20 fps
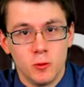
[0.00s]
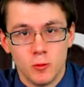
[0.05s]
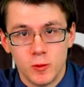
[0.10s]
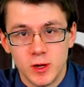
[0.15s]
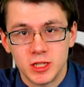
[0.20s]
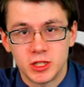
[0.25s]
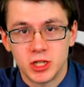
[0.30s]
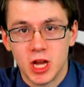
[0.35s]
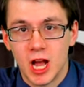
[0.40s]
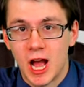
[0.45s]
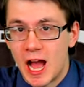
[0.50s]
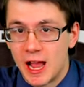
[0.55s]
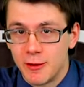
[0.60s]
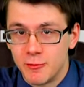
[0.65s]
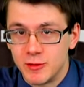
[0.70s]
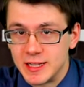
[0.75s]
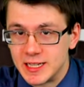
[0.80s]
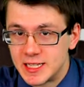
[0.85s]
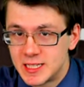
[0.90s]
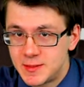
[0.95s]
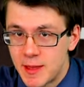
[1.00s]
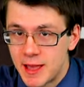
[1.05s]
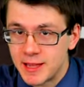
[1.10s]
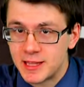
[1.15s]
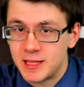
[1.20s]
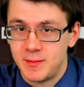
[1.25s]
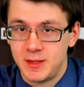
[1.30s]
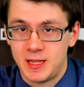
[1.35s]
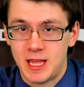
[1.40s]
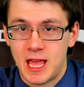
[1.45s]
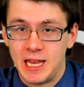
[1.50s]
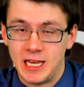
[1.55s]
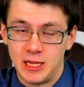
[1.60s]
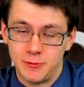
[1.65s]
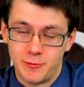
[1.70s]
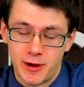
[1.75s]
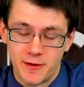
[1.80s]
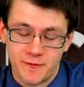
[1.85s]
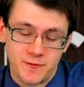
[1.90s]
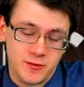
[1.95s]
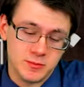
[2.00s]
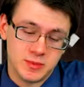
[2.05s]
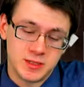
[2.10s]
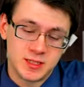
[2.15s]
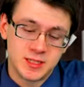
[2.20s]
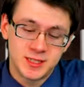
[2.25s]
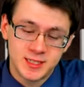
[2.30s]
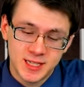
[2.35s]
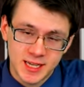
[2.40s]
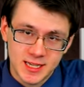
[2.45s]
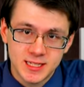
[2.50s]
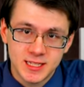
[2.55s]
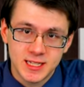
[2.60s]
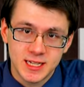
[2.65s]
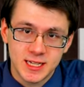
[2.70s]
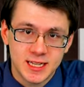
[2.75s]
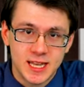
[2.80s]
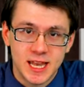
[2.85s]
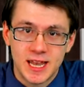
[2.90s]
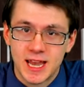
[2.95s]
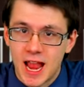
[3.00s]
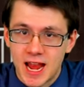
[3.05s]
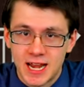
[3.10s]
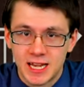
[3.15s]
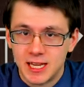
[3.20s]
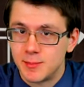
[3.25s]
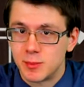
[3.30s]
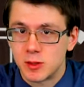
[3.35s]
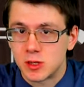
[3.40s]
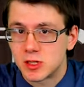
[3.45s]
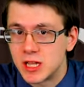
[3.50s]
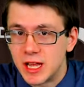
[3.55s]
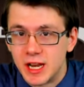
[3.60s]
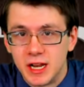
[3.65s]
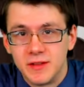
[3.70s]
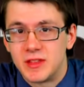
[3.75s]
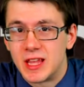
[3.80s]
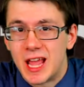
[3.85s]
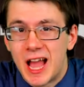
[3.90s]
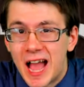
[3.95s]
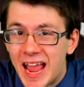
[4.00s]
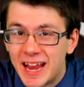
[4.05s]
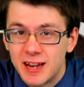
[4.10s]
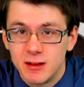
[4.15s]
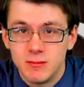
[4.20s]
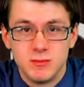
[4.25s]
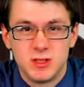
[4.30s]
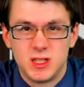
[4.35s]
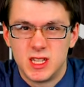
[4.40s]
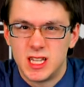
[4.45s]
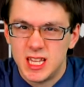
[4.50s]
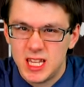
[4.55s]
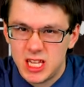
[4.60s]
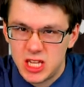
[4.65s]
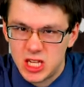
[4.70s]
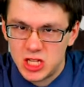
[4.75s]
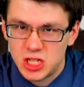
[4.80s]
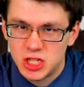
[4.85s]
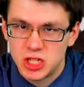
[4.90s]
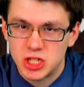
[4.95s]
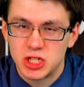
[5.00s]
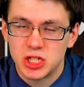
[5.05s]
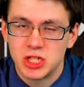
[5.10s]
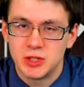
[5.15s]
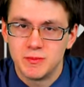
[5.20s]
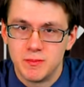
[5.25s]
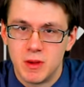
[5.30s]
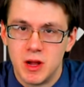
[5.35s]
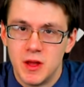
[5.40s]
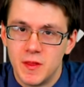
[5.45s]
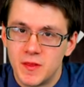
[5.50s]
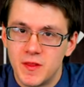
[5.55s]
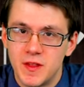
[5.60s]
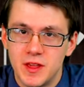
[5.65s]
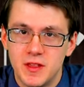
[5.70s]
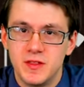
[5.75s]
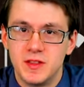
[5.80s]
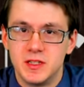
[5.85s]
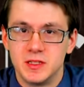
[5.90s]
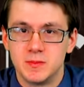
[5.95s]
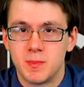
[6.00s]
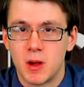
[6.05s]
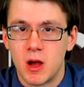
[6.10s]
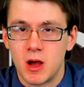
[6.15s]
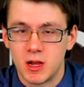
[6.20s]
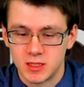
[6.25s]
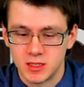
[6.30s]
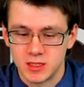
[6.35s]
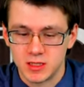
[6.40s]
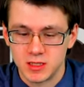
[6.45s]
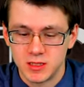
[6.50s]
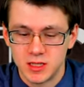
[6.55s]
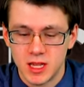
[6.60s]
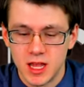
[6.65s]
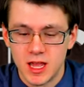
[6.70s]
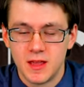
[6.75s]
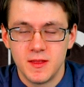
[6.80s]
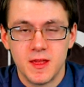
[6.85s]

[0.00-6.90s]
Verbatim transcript: which I would expect to be anywhere from sixty to ninety percent of the items each month in these boxes.